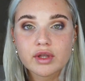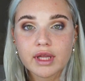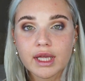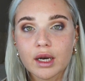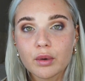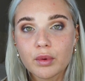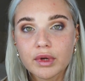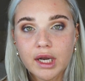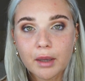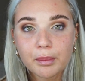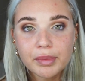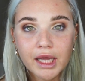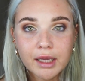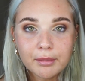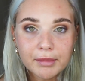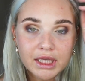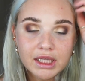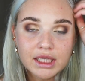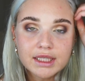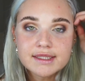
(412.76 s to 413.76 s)
then I want to apply
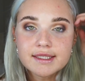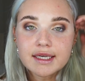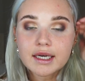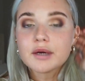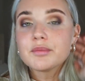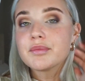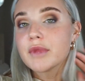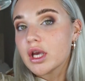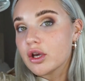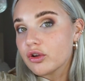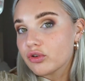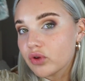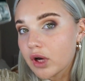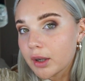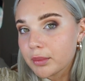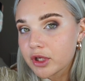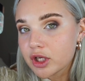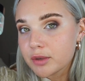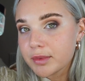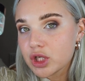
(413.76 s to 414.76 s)
my glitter. So
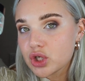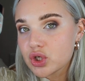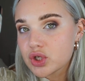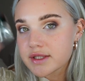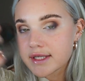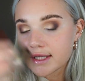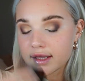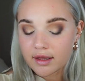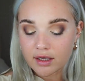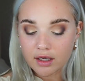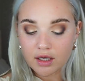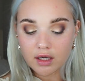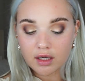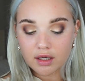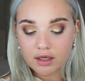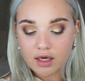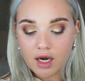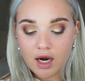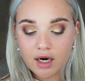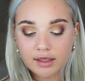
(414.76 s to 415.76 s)
I'm going to be using
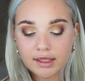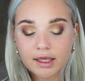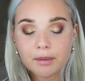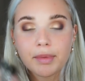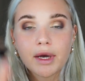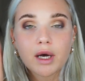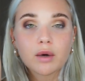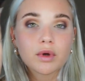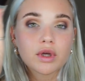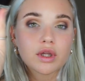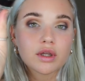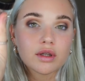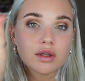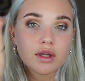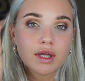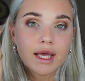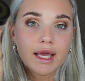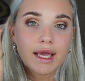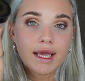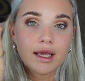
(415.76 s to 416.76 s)
the Karla
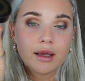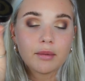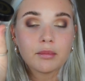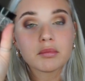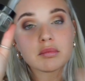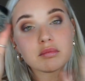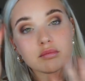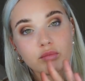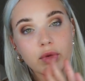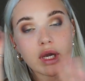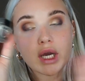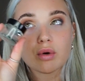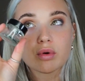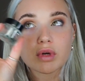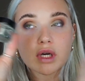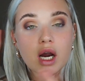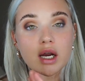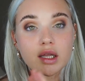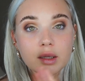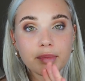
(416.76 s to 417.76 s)
Powell,
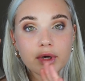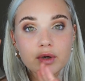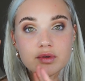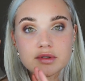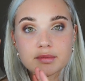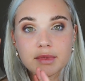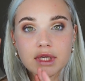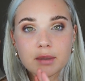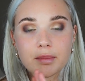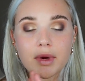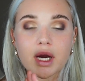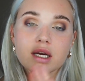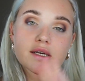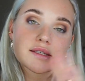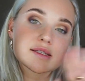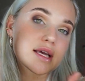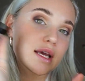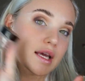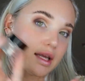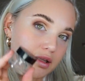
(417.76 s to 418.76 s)
Karla Powell's a makeup
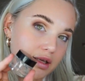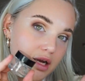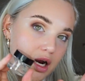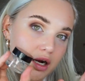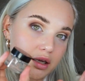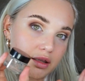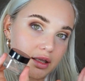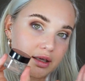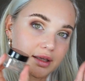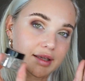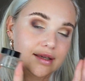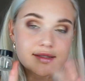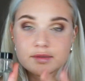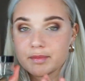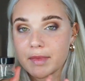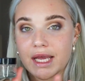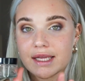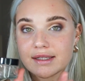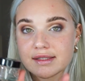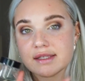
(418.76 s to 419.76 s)
artist and Karla
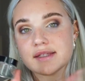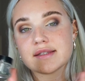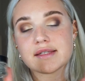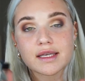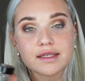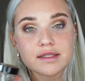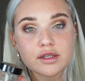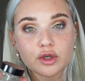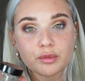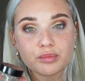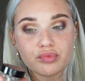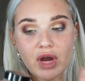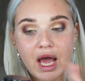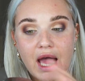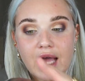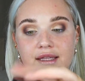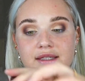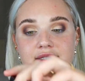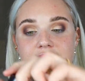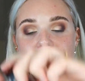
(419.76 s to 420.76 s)
Cosmetics is her brand.